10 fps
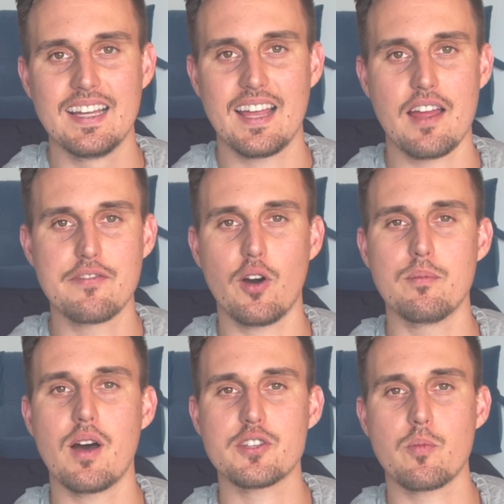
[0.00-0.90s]
and I
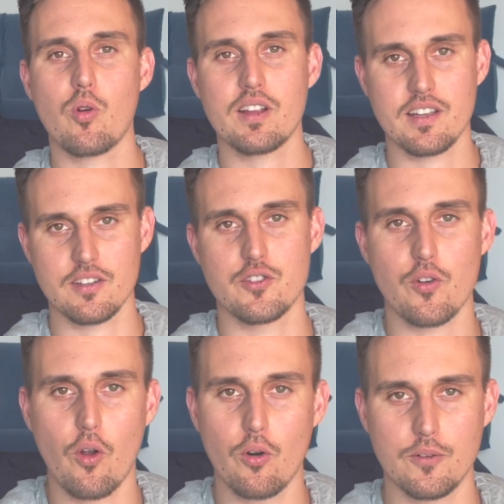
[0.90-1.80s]
felt much more in
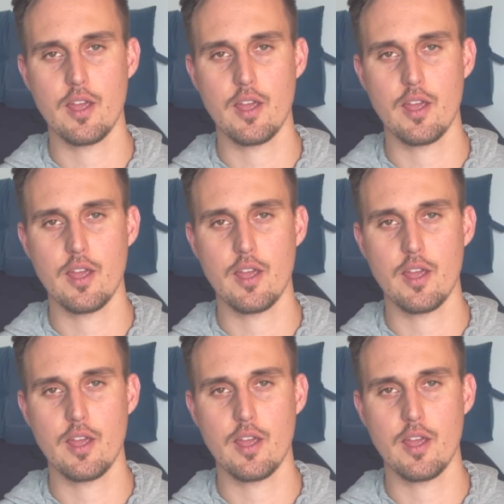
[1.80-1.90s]
control.